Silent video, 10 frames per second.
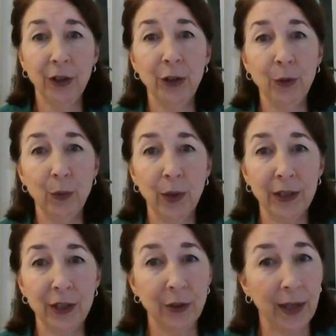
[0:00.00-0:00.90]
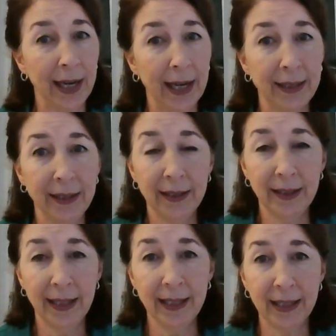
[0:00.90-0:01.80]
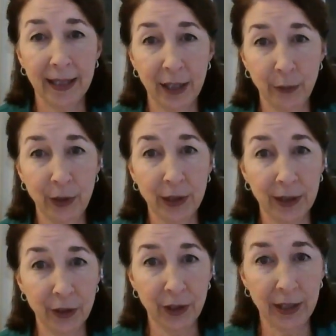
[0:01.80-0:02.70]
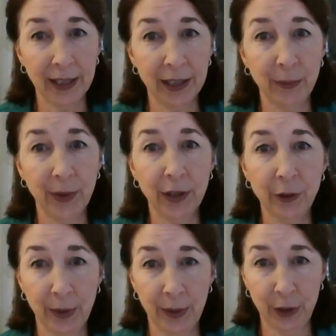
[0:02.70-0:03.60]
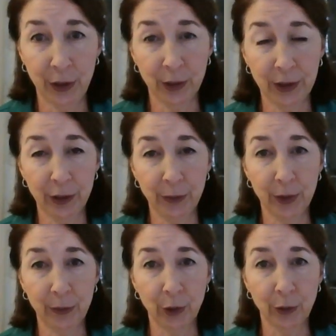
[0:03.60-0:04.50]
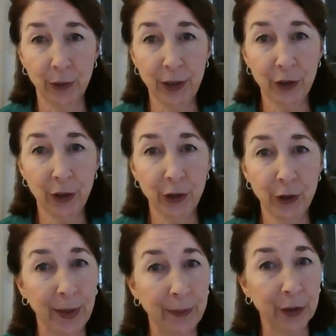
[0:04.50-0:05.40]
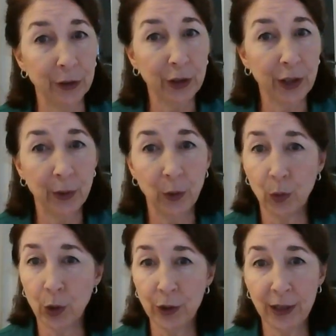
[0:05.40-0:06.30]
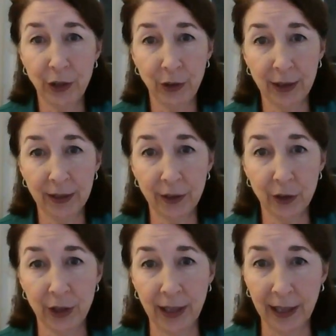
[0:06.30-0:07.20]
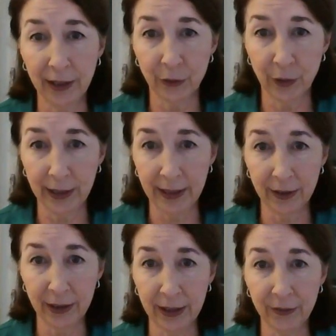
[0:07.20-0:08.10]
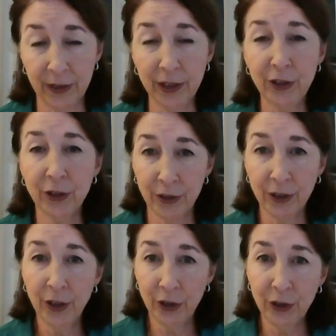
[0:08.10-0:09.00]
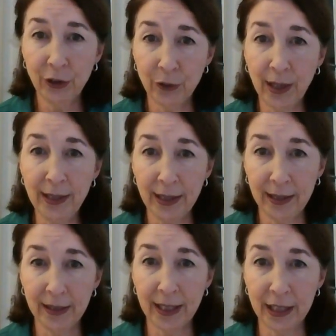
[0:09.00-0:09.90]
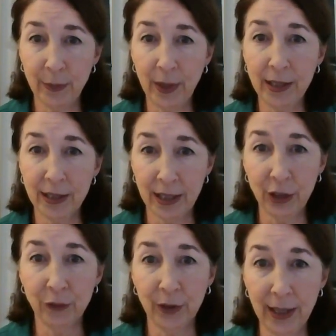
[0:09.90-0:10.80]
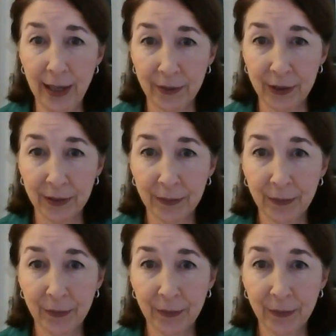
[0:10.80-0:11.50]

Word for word: You want to add in things that help you to understand it better, maybe do a little bit more research, maybe look up a word that you didn't understand and write down a definition. You're going to write that in that space that you've left.